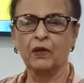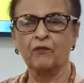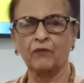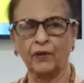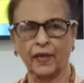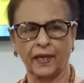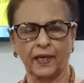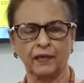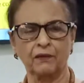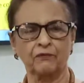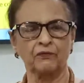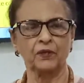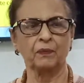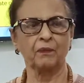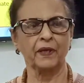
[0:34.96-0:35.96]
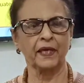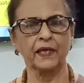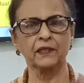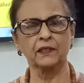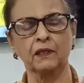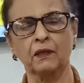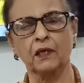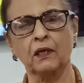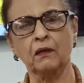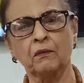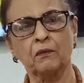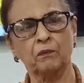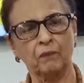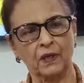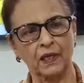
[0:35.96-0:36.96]
where we make the
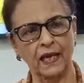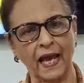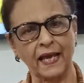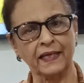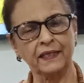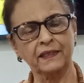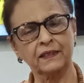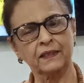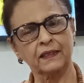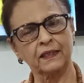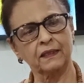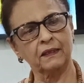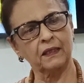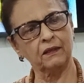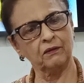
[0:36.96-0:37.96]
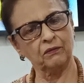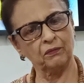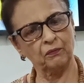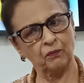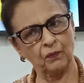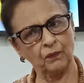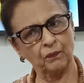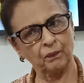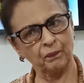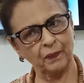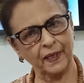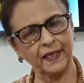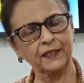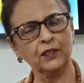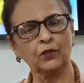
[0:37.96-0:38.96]
client
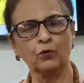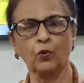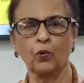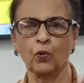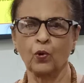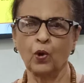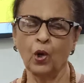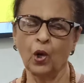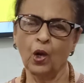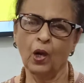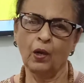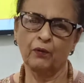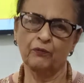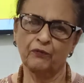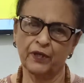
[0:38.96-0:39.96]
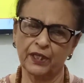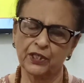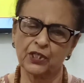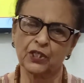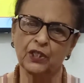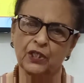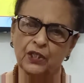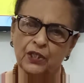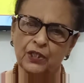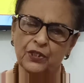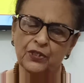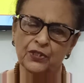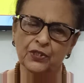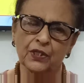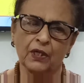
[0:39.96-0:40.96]
play the role which
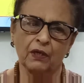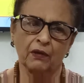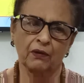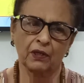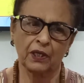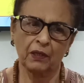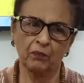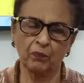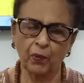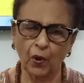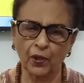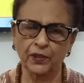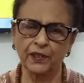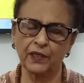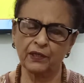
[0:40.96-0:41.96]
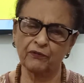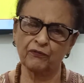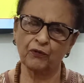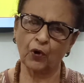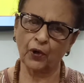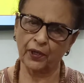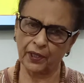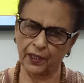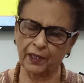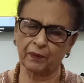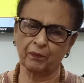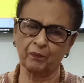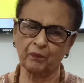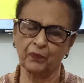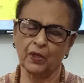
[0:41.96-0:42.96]
is important for
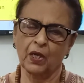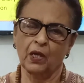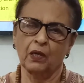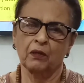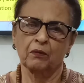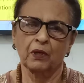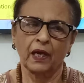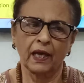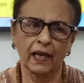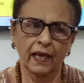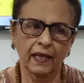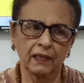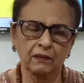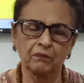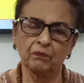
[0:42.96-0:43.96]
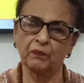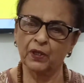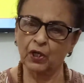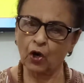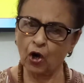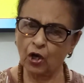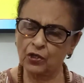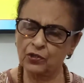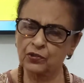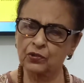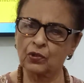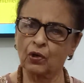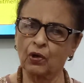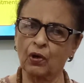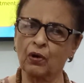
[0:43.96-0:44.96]
him, and because
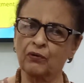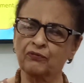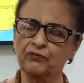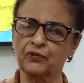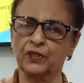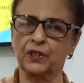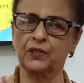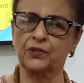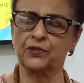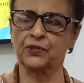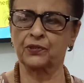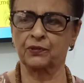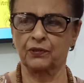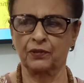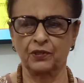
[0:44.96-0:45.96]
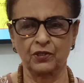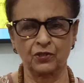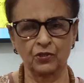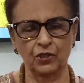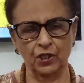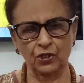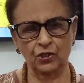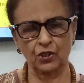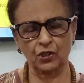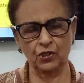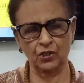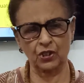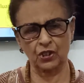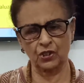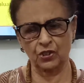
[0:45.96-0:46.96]
of his
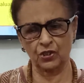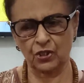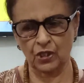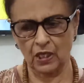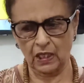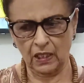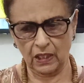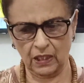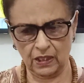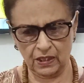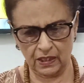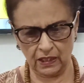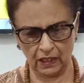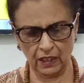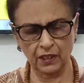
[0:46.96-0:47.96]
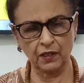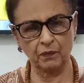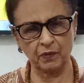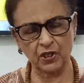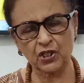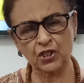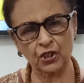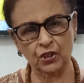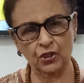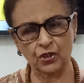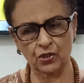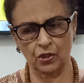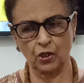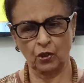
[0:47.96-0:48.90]
restrictions, his inhibitions